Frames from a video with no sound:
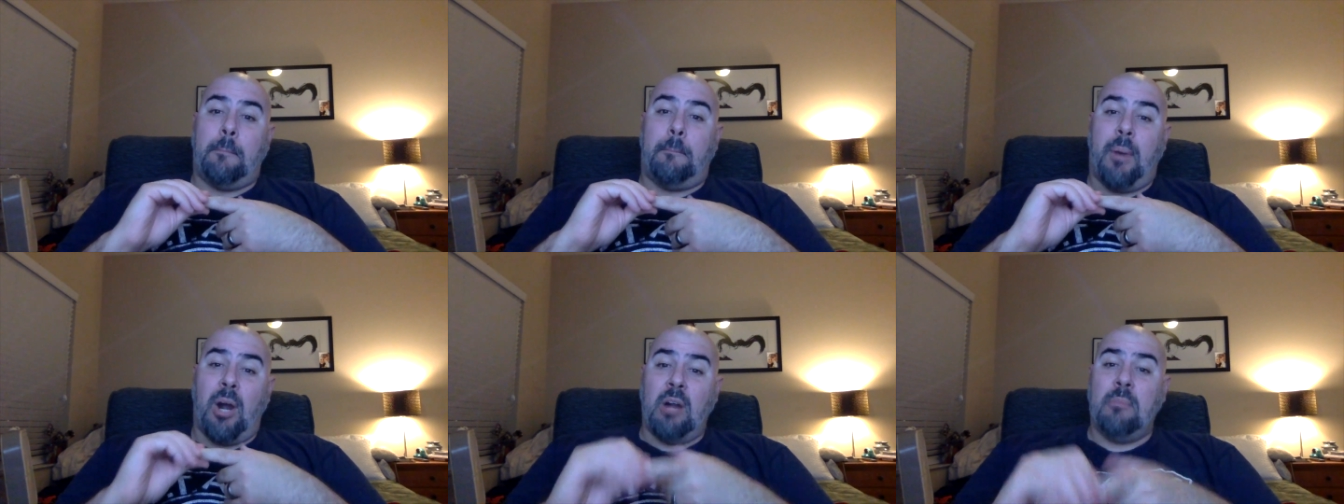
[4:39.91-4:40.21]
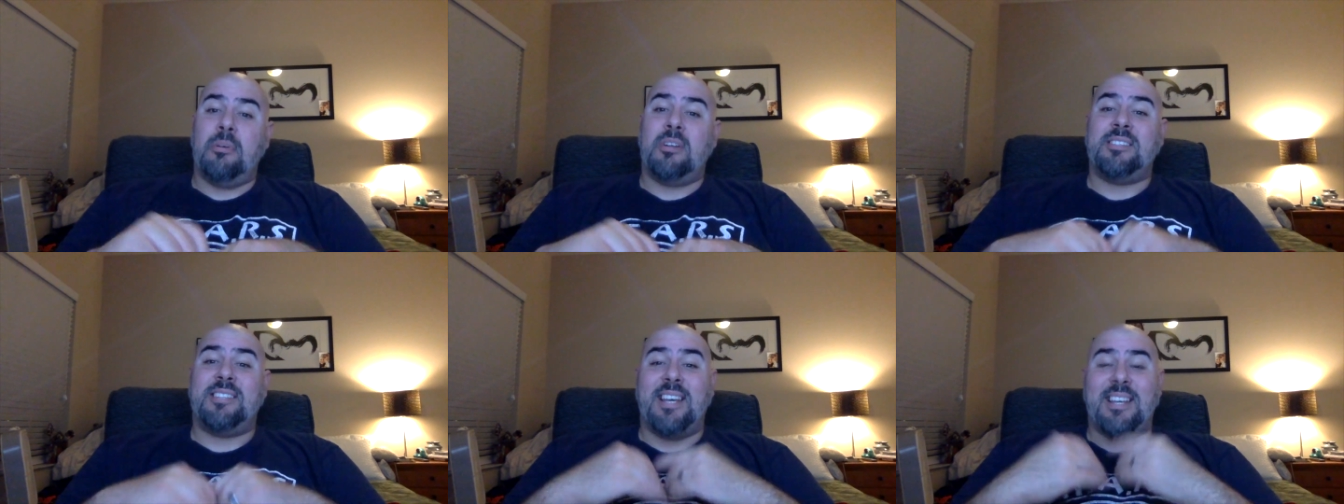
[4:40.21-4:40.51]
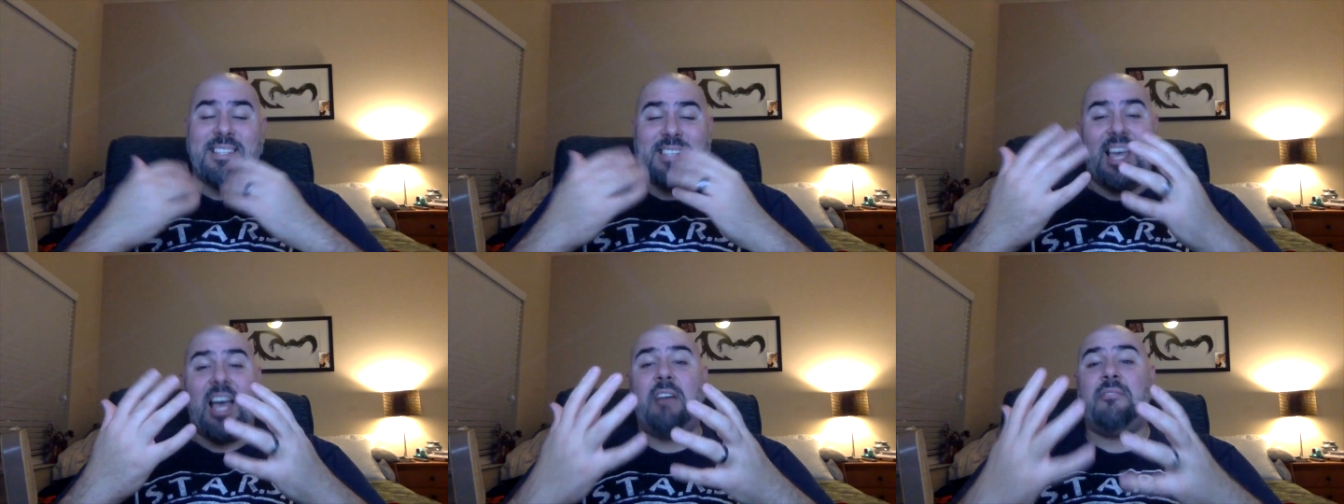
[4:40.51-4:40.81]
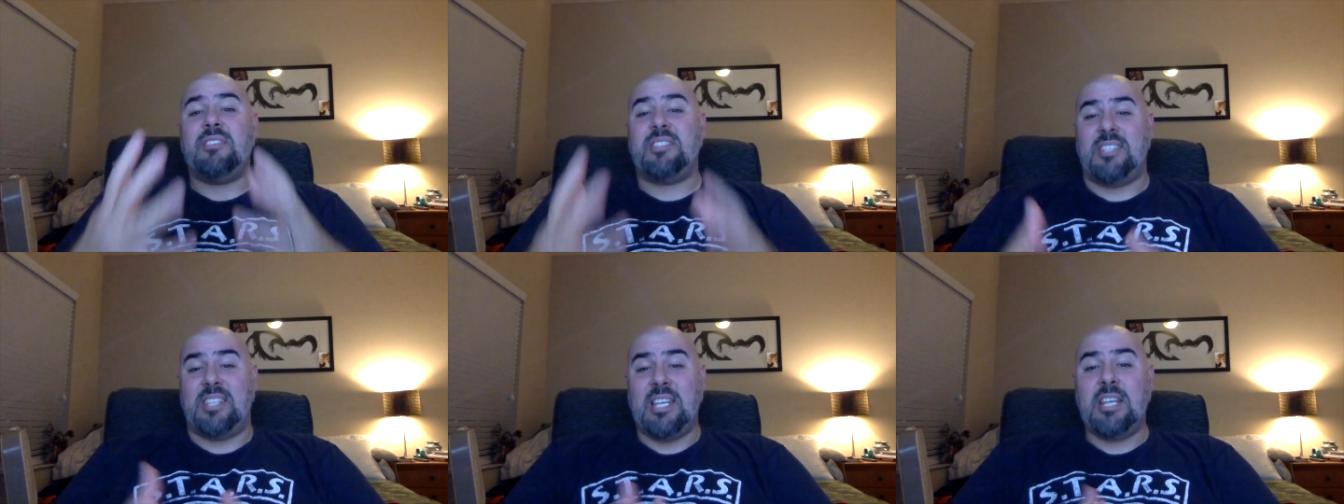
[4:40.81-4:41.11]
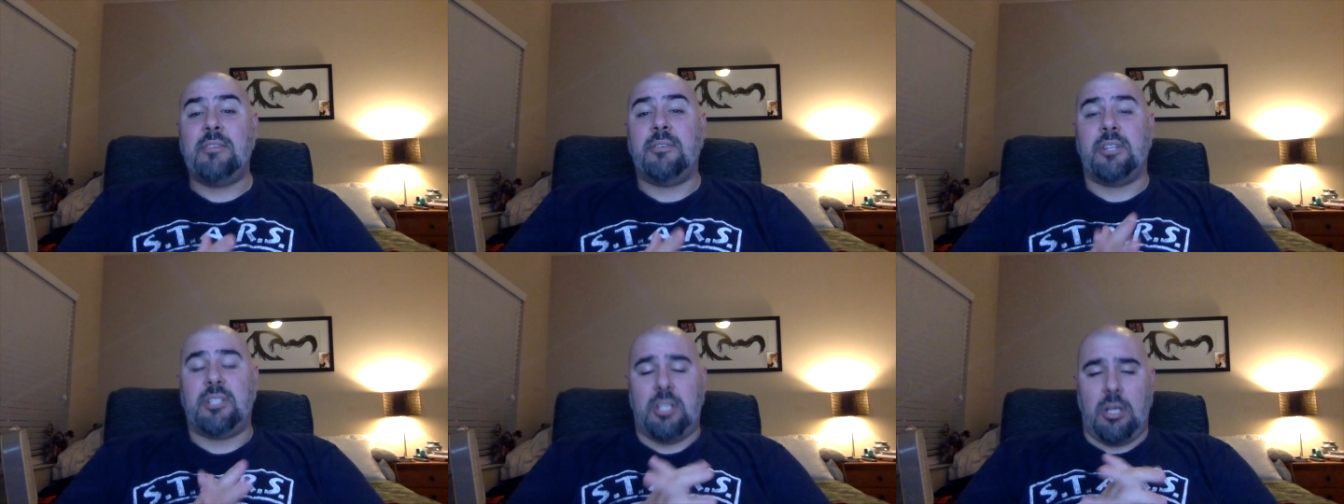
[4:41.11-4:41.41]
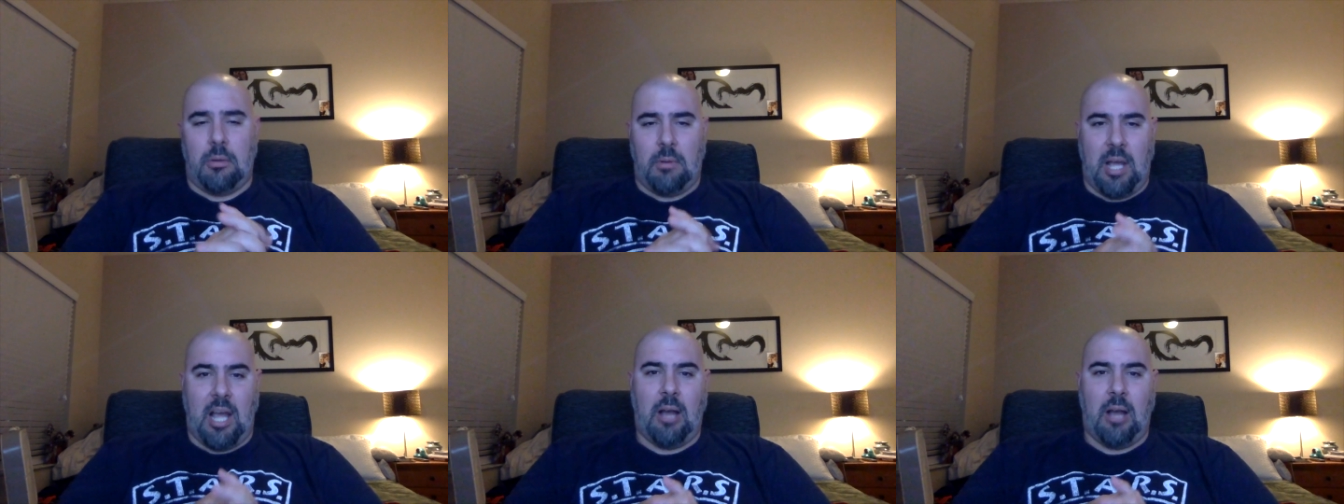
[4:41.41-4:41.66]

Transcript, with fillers: Barbara does have a secret, though.